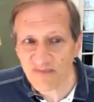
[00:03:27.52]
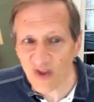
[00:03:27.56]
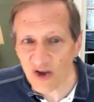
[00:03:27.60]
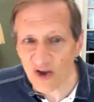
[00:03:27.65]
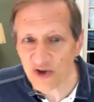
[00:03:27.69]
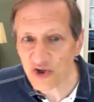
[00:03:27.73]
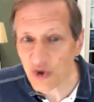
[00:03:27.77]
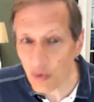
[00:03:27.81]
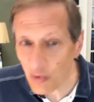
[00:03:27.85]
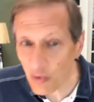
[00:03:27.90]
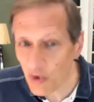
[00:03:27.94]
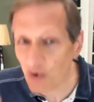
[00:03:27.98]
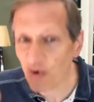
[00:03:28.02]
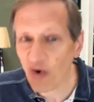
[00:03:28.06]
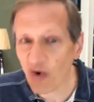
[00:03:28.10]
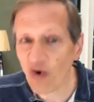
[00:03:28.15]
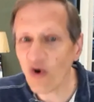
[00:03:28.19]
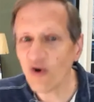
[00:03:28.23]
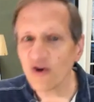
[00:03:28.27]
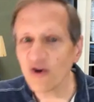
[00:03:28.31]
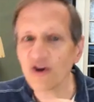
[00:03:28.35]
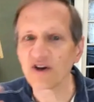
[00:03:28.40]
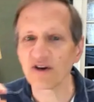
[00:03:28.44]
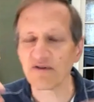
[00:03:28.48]
So we're
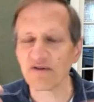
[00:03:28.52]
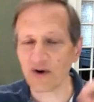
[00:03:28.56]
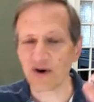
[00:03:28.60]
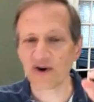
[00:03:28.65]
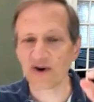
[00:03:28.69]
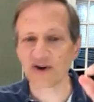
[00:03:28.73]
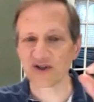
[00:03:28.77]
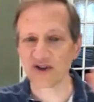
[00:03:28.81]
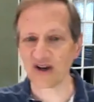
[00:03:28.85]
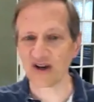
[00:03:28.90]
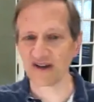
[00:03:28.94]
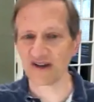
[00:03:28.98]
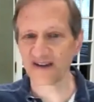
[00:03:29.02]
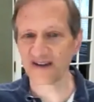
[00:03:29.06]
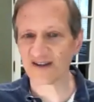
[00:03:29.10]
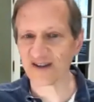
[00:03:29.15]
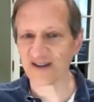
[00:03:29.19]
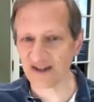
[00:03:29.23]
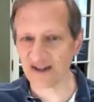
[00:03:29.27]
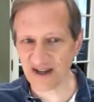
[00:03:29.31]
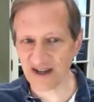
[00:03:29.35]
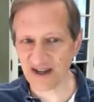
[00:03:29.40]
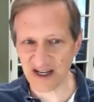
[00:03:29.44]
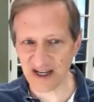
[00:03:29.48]
all going to focus on this
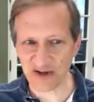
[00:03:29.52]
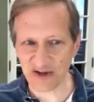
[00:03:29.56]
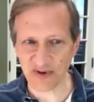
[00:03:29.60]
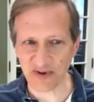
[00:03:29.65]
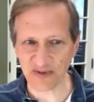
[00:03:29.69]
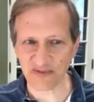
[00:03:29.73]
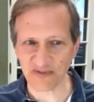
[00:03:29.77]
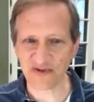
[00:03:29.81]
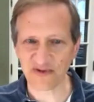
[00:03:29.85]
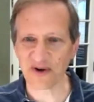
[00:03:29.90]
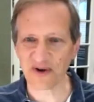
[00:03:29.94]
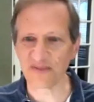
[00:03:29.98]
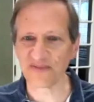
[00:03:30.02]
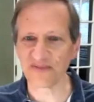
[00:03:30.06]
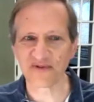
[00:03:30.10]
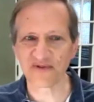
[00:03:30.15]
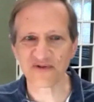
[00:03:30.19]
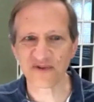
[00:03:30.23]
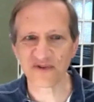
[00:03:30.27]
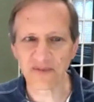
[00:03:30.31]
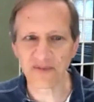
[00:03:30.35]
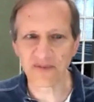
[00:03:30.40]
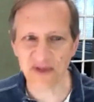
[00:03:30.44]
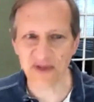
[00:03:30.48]
continuum
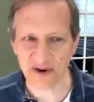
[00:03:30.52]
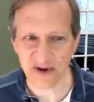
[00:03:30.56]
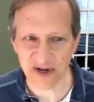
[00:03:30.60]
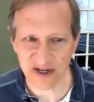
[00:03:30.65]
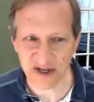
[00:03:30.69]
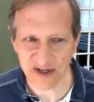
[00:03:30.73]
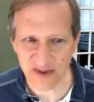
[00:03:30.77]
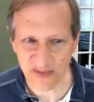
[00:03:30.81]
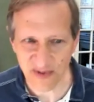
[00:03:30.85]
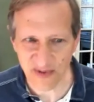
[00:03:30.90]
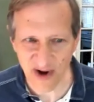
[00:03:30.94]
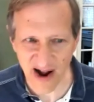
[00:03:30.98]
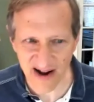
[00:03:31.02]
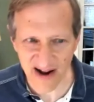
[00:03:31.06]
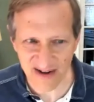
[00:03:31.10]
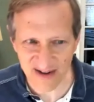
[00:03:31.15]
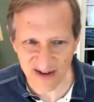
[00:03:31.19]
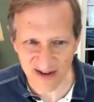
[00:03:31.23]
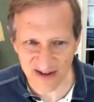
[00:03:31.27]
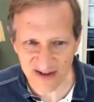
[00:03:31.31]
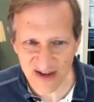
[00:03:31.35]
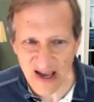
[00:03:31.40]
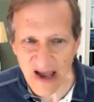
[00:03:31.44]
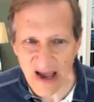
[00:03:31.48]
from theory to
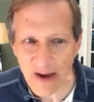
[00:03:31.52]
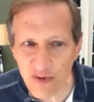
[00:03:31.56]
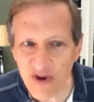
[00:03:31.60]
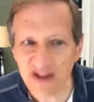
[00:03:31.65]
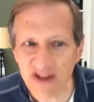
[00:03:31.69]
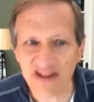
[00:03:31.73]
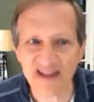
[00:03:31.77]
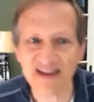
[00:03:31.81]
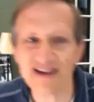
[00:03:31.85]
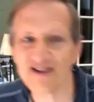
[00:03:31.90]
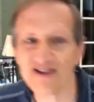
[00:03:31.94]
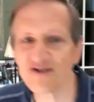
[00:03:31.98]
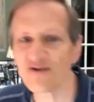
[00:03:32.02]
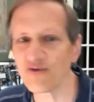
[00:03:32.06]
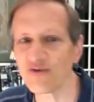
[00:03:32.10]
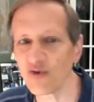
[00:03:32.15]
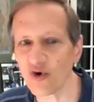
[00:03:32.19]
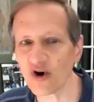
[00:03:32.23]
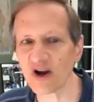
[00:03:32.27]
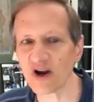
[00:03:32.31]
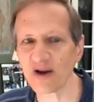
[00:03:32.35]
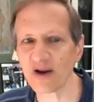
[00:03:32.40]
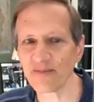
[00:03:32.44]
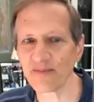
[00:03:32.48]
practice. With these
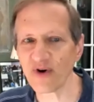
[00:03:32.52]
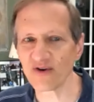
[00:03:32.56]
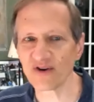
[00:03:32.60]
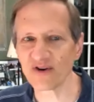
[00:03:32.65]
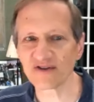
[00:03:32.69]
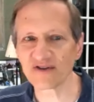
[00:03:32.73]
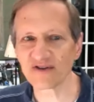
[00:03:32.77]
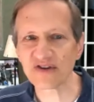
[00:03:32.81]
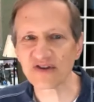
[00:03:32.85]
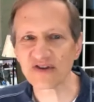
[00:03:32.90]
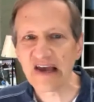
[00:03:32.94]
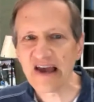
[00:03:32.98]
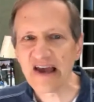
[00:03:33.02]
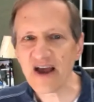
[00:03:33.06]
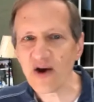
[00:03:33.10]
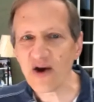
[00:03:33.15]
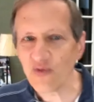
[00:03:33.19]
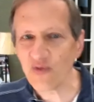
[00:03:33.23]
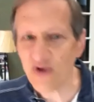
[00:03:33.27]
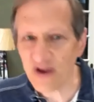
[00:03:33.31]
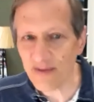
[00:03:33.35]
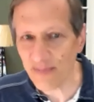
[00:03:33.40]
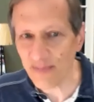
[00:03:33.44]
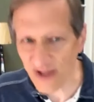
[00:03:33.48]
4 components,
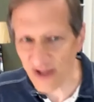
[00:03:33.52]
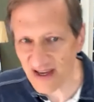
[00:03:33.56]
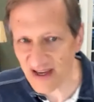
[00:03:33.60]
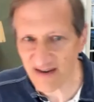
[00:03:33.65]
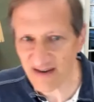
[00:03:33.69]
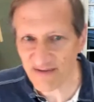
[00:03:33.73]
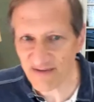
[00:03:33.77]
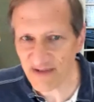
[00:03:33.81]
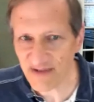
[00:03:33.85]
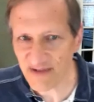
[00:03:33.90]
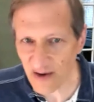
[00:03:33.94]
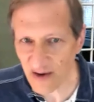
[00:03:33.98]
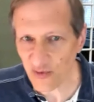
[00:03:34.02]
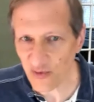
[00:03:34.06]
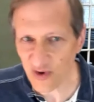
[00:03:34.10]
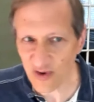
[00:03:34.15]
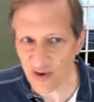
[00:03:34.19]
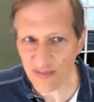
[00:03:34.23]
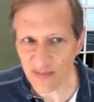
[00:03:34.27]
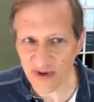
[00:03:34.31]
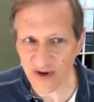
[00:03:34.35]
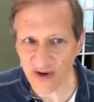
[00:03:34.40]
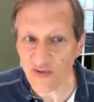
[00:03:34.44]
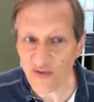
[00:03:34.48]
we believe there will
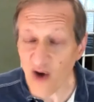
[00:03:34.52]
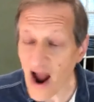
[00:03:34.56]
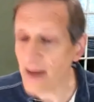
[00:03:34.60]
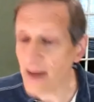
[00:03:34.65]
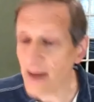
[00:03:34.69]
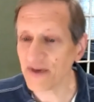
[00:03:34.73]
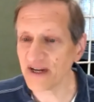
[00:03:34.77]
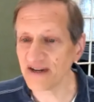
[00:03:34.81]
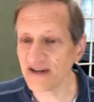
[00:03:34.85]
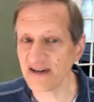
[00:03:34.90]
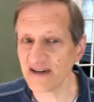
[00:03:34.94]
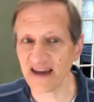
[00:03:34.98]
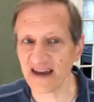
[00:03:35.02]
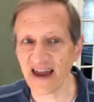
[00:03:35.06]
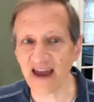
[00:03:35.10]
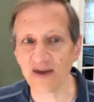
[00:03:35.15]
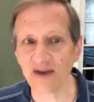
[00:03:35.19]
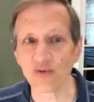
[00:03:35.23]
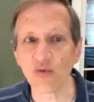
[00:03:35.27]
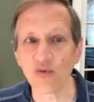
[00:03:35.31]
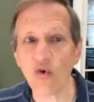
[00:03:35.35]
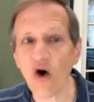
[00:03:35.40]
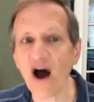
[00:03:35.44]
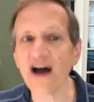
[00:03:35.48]
be rapid
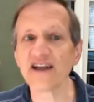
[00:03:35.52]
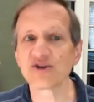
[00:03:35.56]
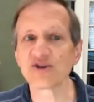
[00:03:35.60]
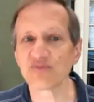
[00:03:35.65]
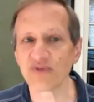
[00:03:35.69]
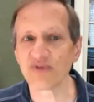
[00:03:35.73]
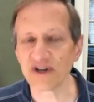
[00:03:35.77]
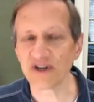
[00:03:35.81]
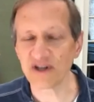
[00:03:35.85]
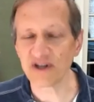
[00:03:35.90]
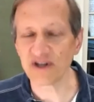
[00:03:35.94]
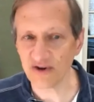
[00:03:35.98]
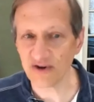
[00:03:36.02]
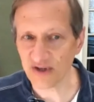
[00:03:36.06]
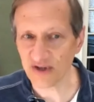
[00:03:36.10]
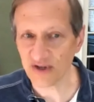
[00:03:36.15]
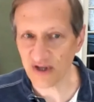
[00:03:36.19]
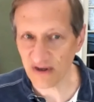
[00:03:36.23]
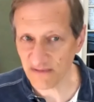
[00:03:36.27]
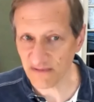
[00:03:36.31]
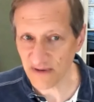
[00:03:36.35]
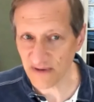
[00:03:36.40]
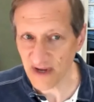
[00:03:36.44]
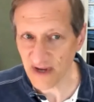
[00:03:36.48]
and widespread use
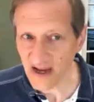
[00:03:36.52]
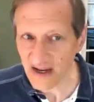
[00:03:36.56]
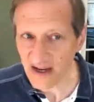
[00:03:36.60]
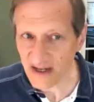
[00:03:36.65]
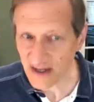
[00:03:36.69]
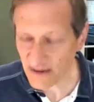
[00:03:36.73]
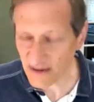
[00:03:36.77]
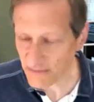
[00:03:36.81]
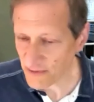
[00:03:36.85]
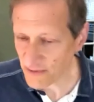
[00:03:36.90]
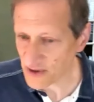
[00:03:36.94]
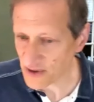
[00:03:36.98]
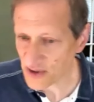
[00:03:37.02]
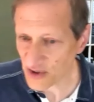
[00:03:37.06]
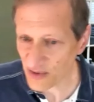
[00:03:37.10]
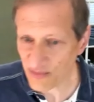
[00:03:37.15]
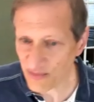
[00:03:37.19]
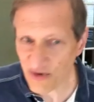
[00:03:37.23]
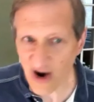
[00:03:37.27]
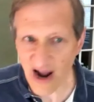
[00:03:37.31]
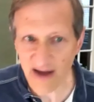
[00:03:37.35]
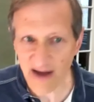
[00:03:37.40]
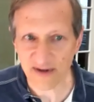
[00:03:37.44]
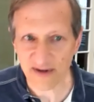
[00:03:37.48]
of differential
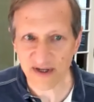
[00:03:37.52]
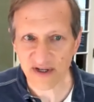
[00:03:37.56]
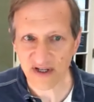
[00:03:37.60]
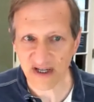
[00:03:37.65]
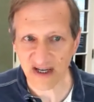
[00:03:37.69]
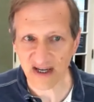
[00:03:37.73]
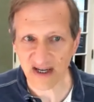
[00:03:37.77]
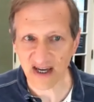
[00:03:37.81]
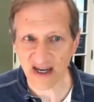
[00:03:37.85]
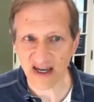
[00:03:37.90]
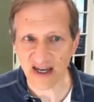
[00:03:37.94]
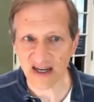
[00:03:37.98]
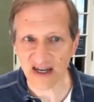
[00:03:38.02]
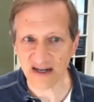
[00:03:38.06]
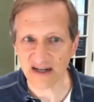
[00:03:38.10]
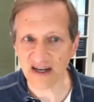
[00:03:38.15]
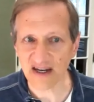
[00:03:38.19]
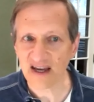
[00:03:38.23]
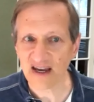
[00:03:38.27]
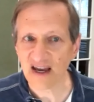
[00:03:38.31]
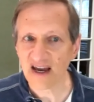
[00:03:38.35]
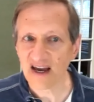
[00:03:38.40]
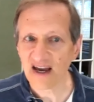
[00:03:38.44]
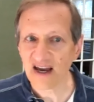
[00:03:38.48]
privacy
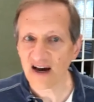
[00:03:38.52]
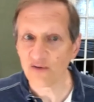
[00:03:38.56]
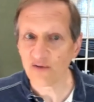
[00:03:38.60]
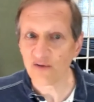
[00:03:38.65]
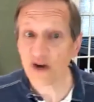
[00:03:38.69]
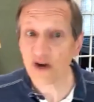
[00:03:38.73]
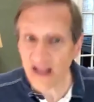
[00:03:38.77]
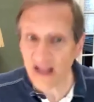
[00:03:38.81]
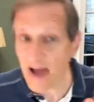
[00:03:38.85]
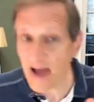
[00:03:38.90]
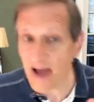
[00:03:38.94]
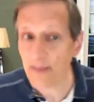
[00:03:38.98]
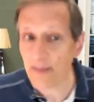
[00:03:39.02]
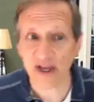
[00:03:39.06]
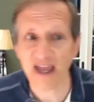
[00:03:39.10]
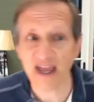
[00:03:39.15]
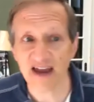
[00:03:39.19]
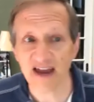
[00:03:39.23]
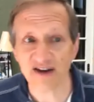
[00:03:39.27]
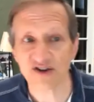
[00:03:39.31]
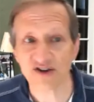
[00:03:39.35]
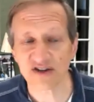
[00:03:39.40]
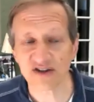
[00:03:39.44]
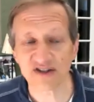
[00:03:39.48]
in real
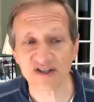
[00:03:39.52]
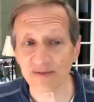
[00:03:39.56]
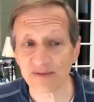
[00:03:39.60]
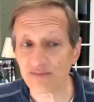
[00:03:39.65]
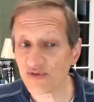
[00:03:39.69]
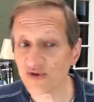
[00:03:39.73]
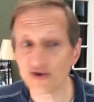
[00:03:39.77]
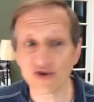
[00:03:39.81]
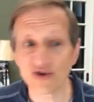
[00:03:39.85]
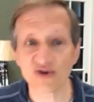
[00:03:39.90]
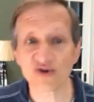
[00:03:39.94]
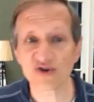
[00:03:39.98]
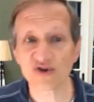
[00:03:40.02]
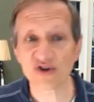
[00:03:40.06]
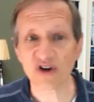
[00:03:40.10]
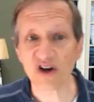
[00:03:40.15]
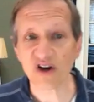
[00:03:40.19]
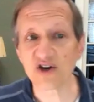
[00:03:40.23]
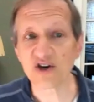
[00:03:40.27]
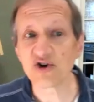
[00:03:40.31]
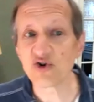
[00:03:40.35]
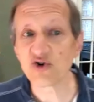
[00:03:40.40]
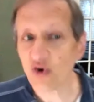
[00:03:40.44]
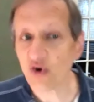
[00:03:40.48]
applications and produce
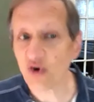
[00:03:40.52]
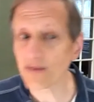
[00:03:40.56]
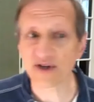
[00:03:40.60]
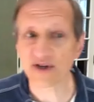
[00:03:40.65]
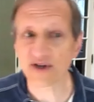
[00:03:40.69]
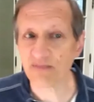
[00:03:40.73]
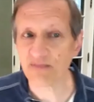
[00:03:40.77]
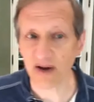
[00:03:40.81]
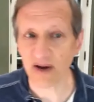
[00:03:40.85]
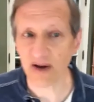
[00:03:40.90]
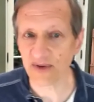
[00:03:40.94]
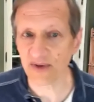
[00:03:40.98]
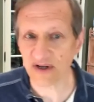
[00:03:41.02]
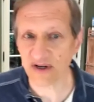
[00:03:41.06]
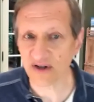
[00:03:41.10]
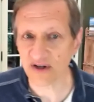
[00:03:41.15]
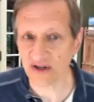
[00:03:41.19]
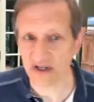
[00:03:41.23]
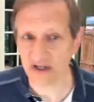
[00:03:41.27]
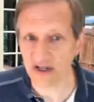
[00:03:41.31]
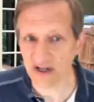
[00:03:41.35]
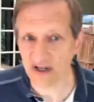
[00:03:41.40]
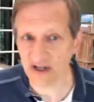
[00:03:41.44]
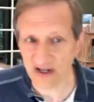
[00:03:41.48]
enormous public
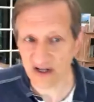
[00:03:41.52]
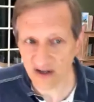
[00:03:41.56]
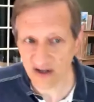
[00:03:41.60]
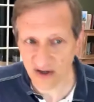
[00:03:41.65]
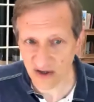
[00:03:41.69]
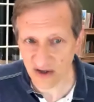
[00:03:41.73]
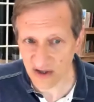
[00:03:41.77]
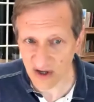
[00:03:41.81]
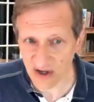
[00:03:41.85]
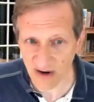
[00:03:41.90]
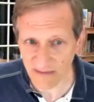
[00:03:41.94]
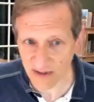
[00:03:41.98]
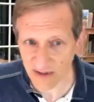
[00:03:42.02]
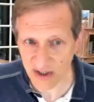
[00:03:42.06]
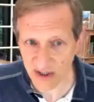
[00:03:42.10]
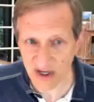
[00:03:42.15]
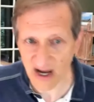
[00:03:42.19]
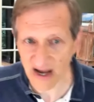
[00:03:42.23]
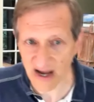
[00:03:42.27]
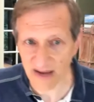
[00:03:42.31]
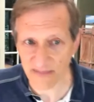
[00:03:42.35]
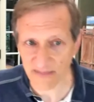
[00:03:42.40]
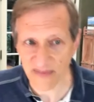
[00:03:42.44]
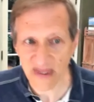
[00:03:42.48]
good over
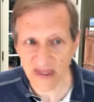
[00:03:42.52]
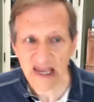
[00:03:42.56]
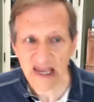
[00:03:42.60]
time.